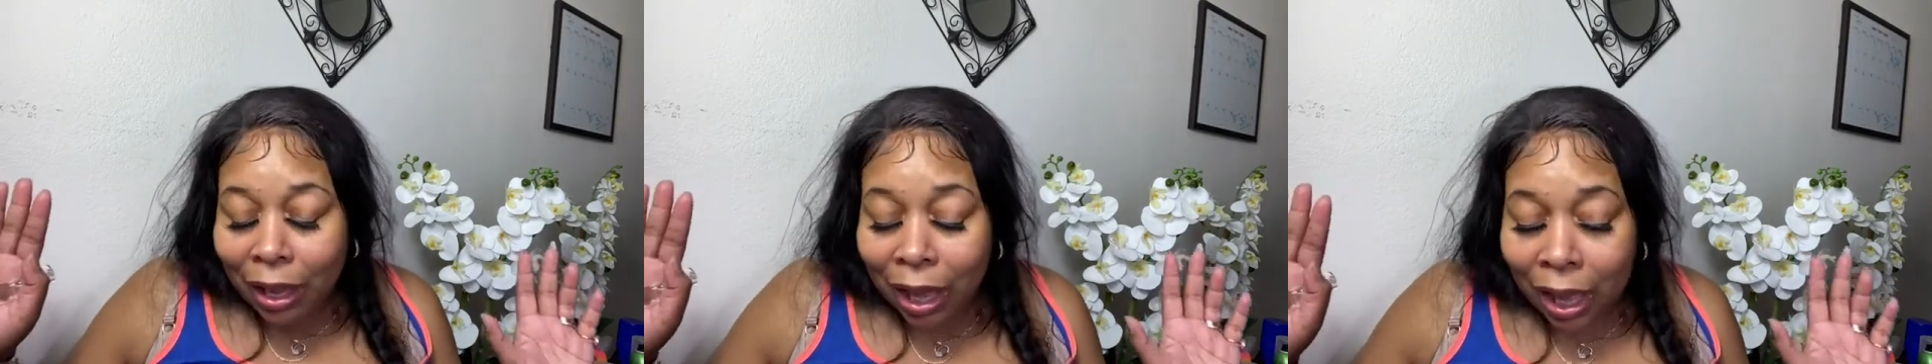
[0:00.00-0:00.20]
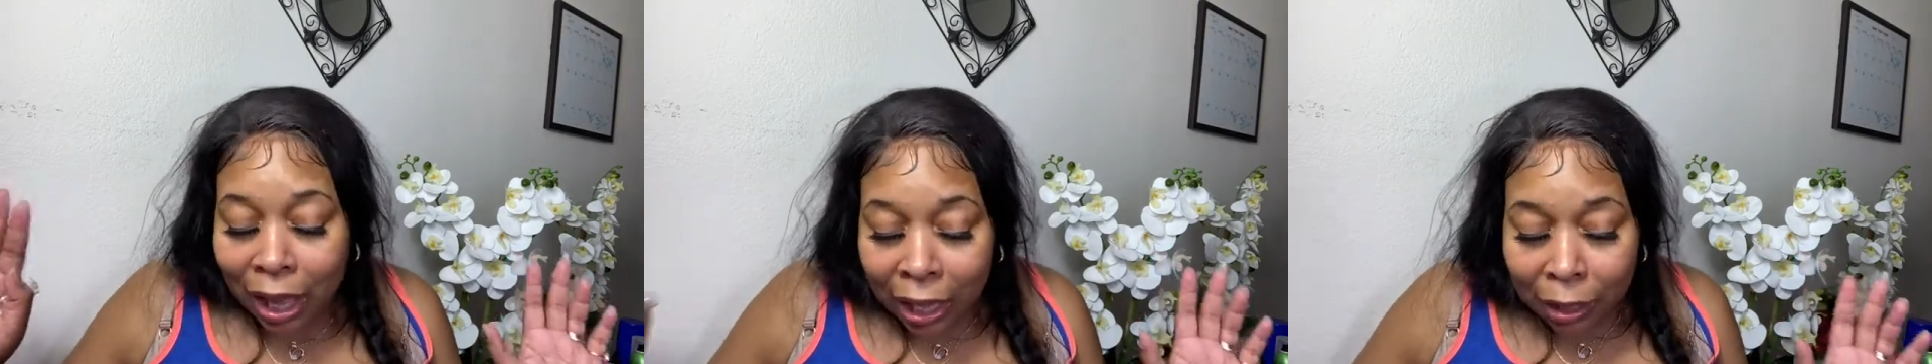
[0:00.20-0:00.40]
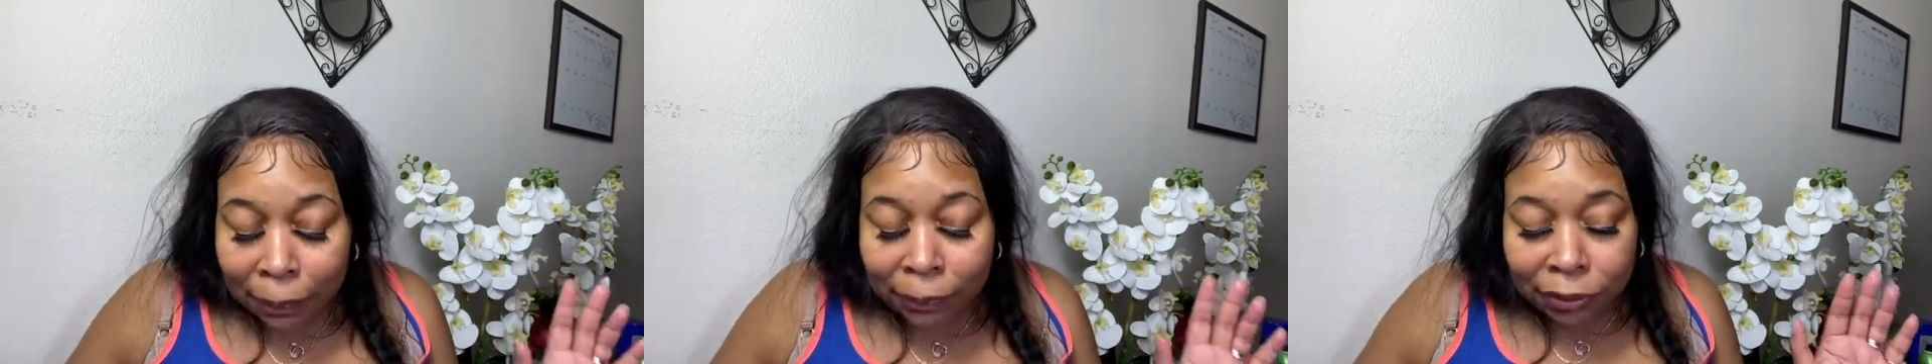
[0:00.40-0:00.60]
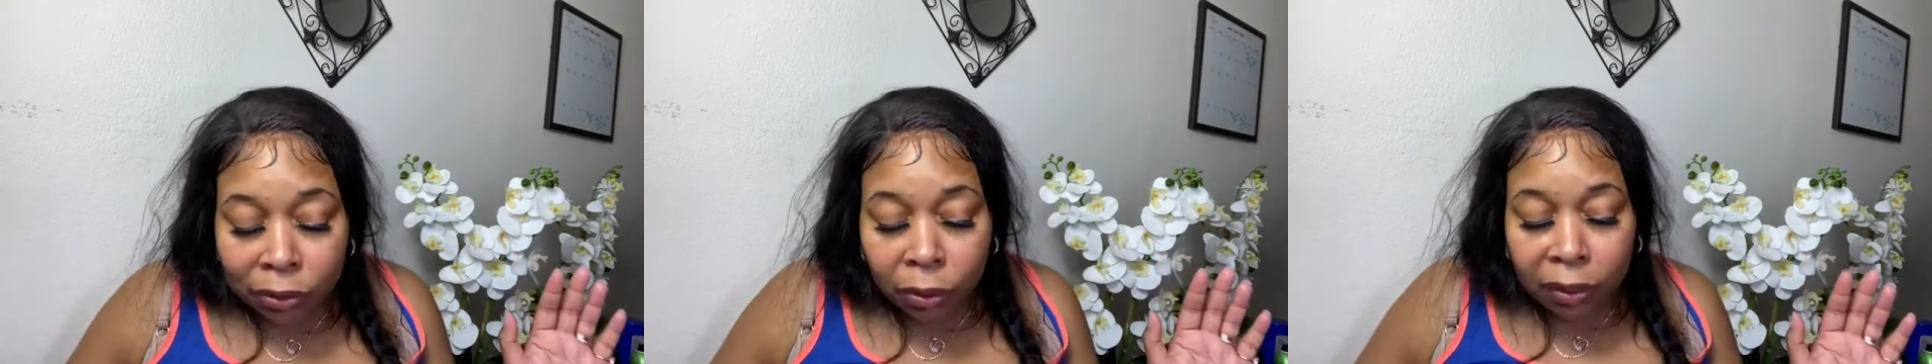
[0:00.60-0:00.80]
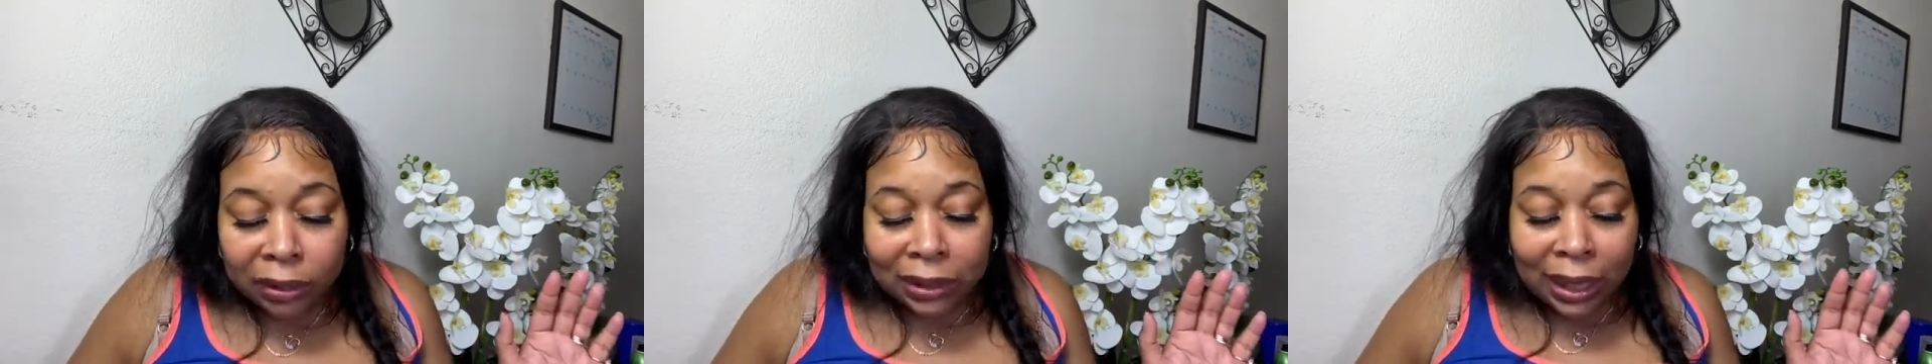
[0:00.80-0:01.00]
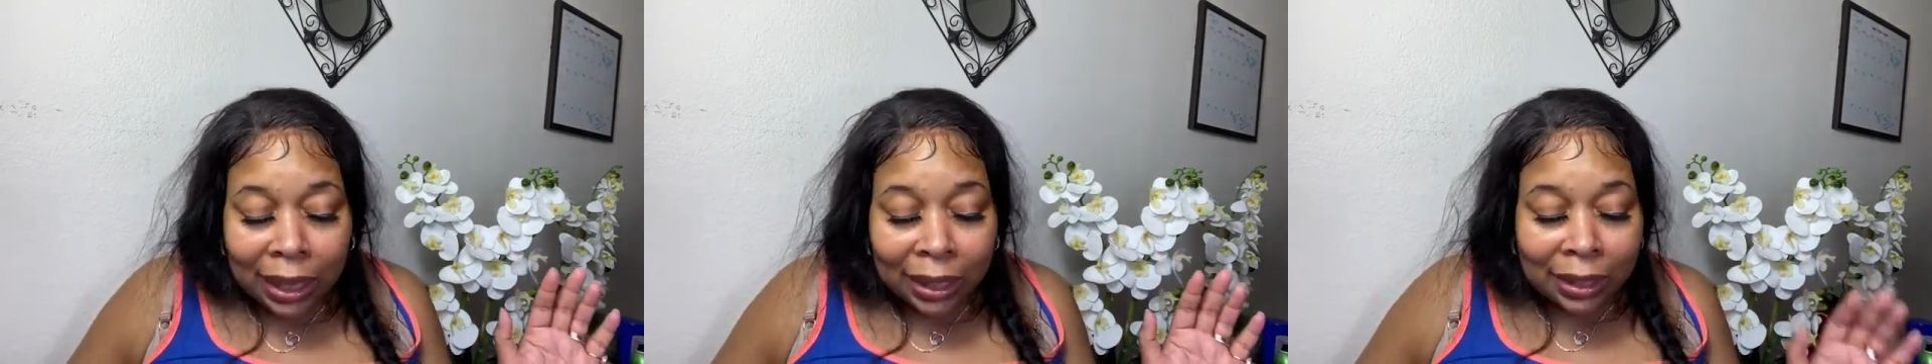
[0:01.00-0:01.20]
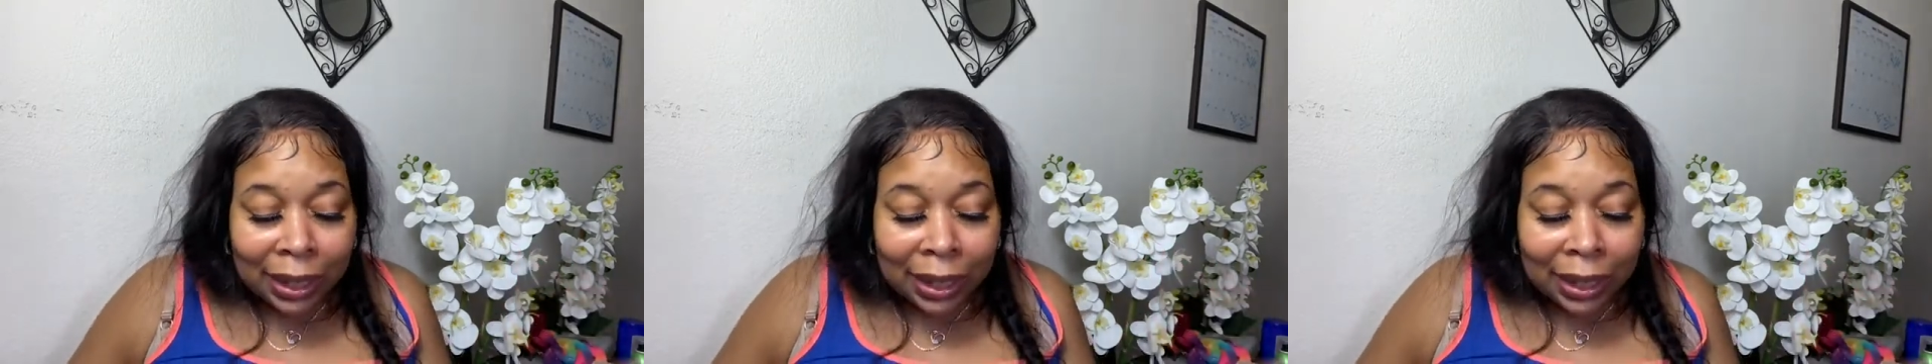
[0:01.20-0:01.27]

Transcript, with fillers: I am so excited.